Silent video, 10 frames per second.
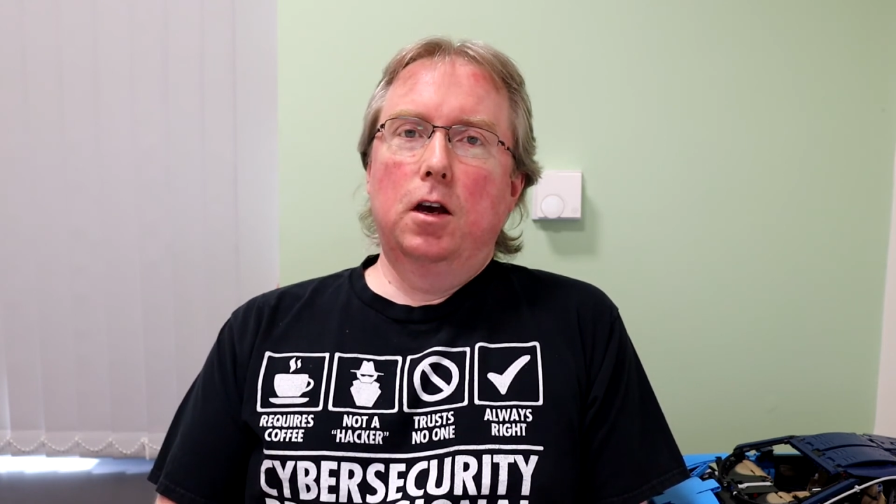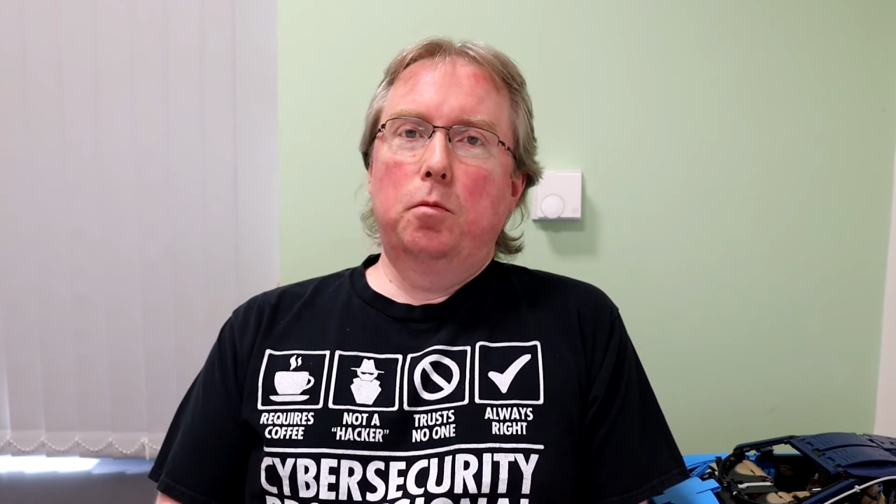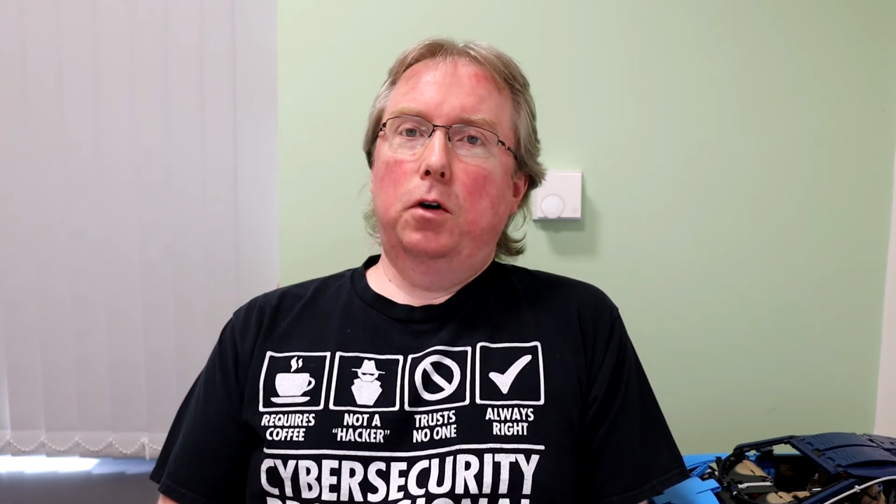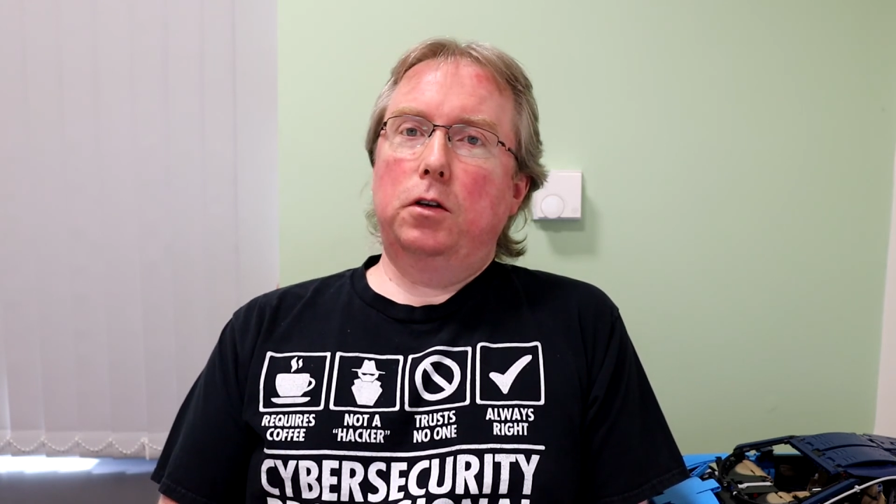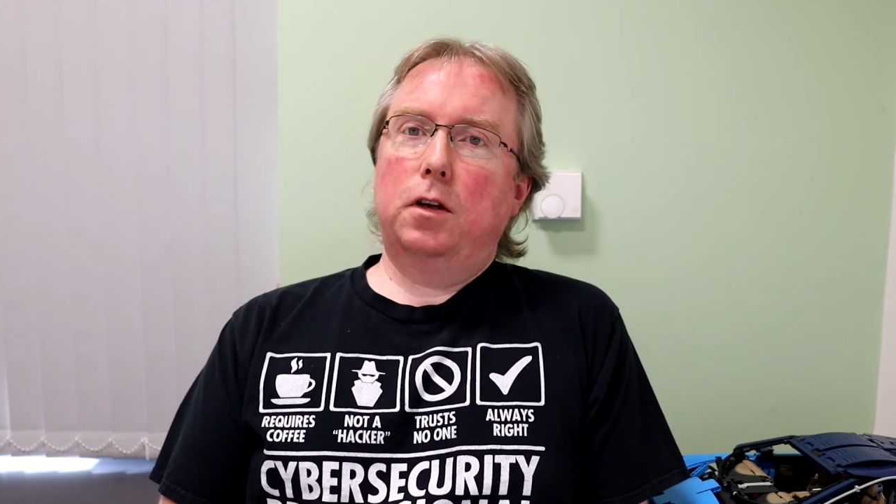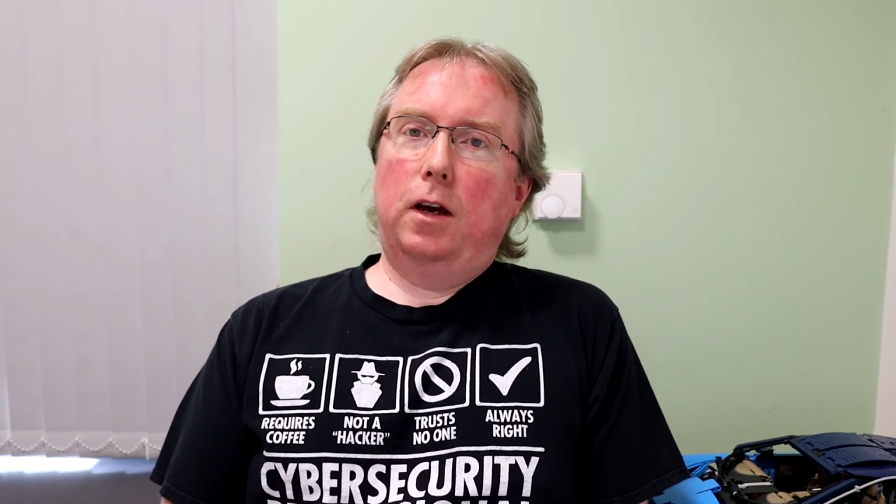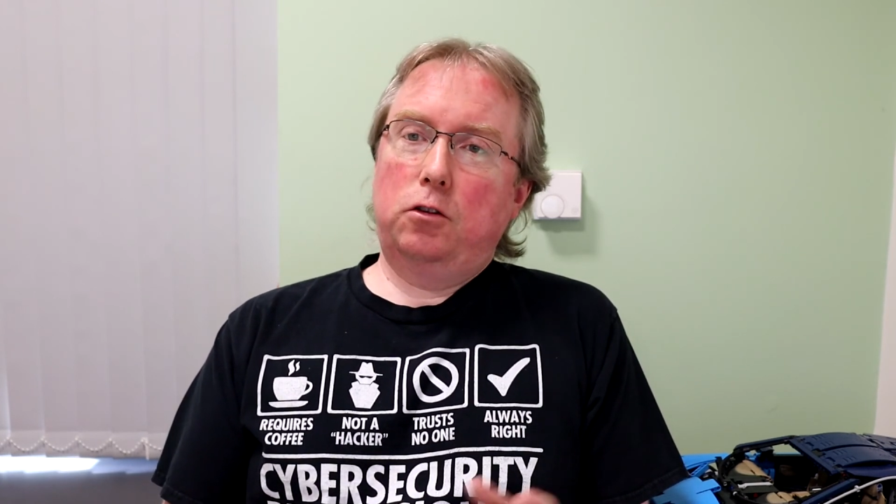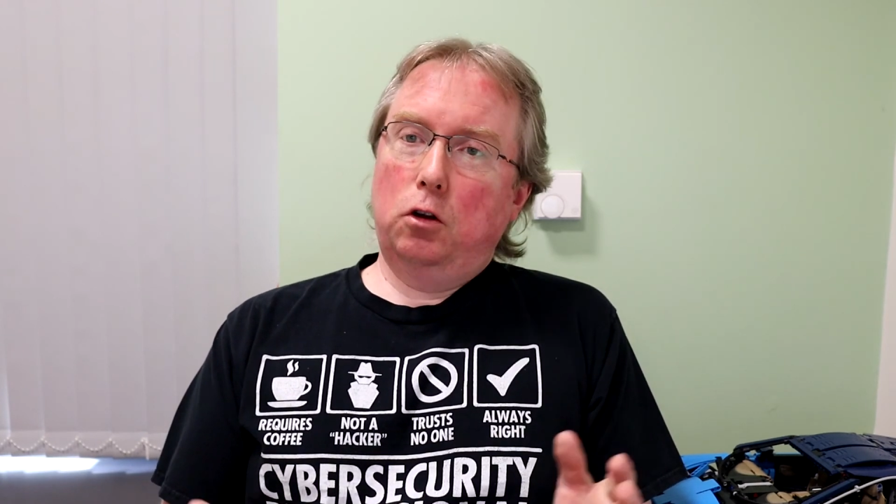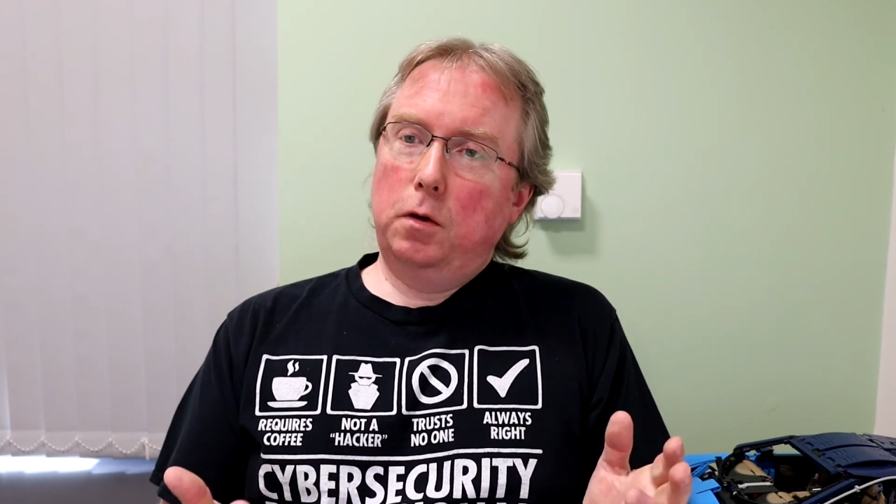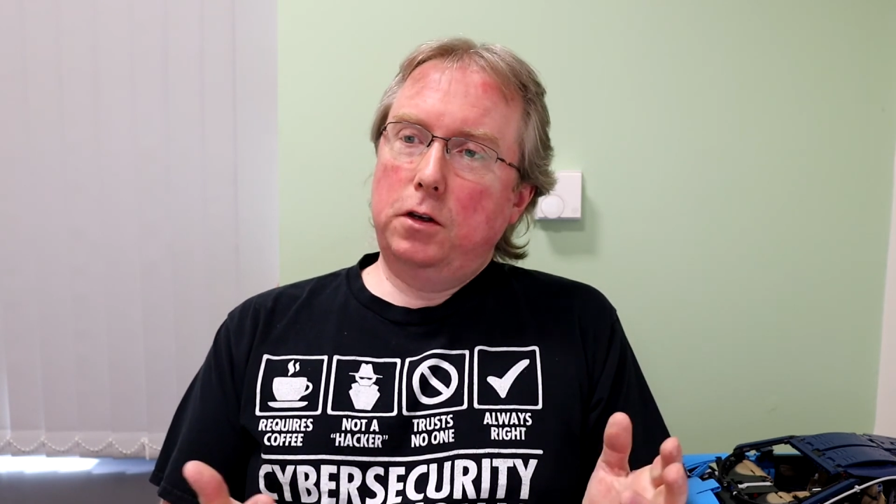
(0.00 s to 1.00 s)
But as
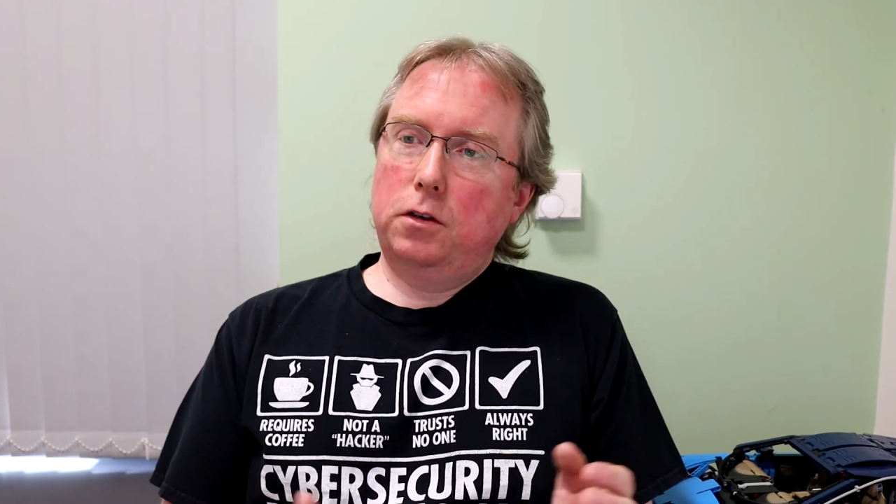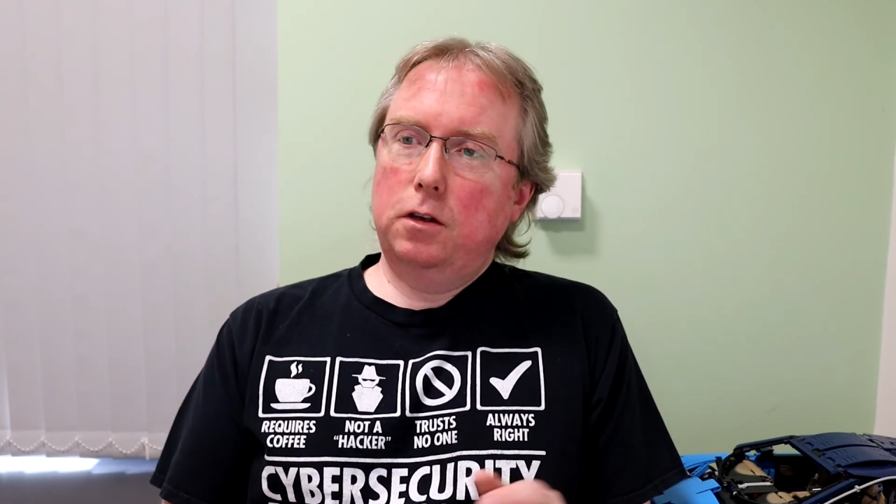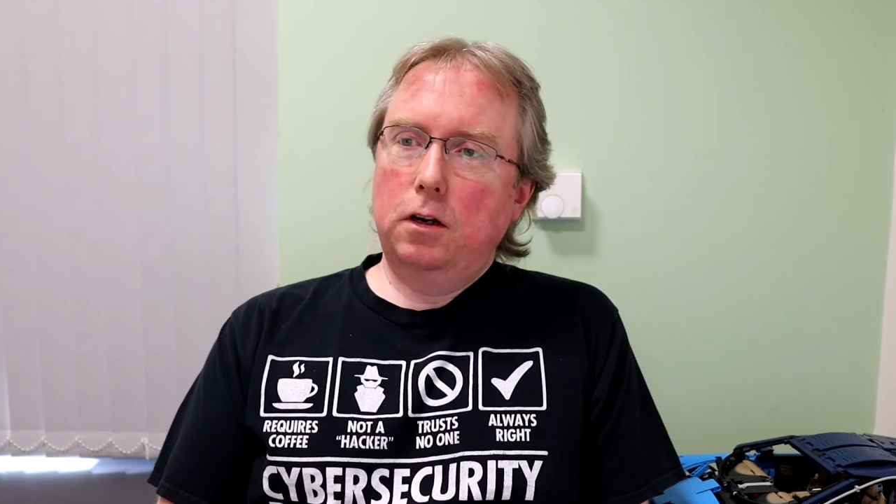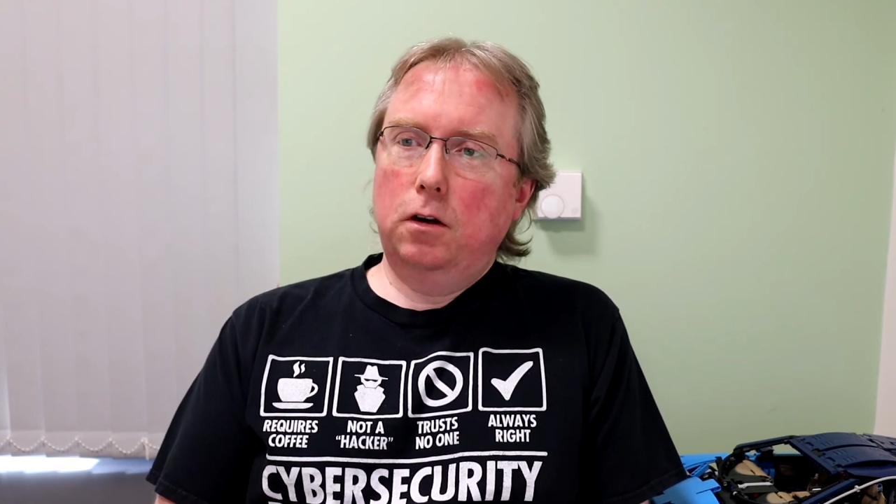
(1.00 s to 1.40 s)
always,